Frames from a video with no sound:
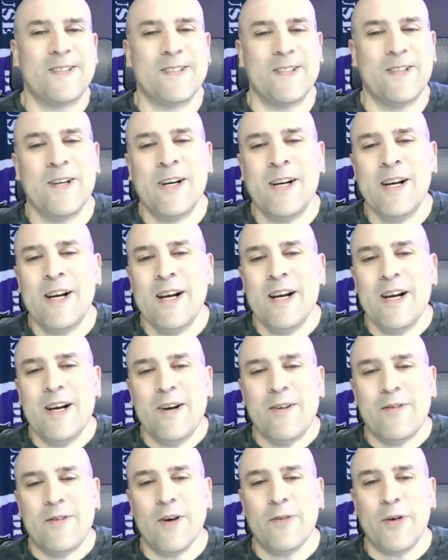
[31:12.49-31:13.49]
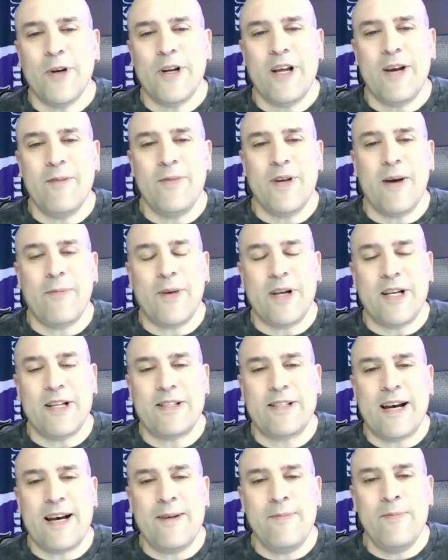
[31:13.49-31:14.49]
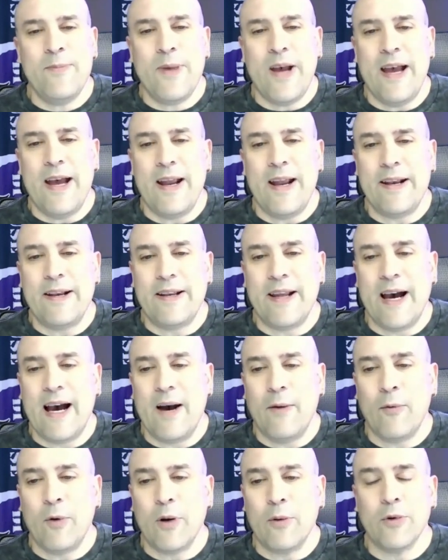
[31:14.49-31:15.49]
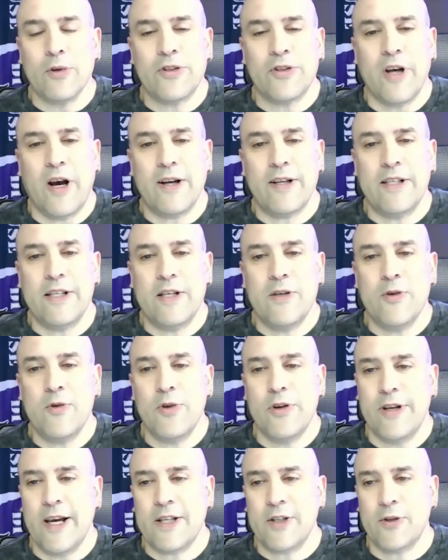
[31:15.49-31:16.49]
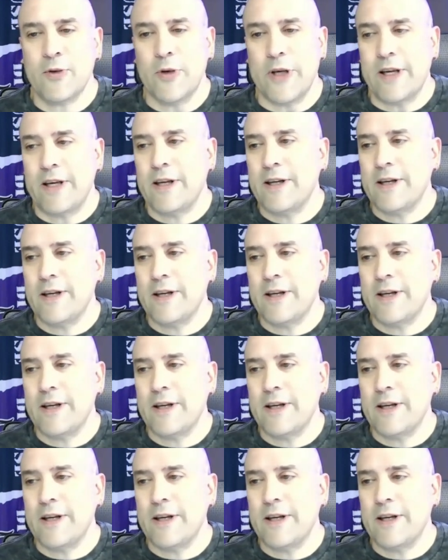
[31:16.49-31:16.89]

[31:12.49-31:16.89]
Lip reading: So feel free to hit me up anytime, and we will talk to you next week.